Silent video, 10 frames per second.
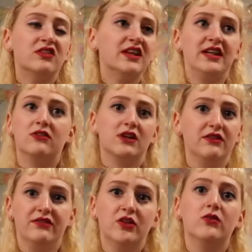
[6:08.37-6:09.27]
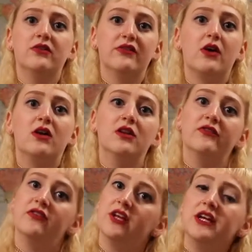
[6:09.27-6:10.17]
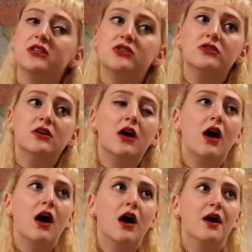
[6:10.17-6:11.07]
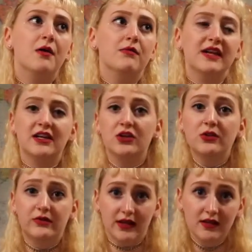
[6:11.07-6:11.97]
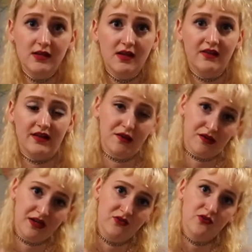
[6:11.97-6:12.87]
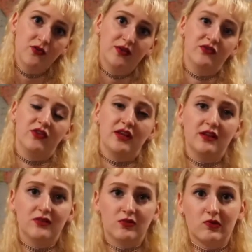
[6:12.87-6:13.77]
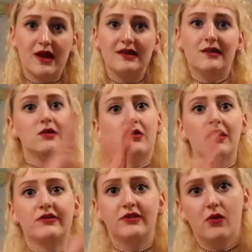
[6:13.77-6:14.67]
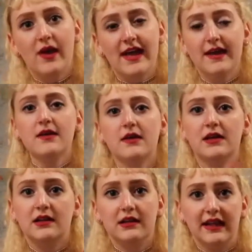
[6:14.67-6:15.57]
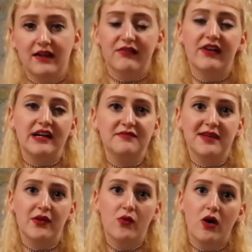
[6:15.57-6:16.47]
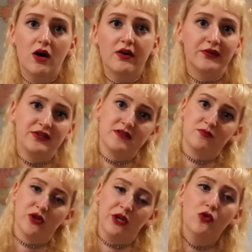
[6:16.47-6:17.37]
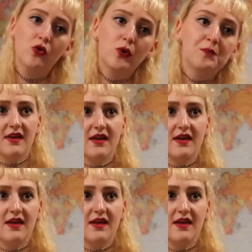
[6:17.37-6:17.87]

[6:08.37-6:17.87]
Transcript: really great view of all of Lincoln, including the cathedral, which is right across the way, like a 5-minute walk, which is pretty cool.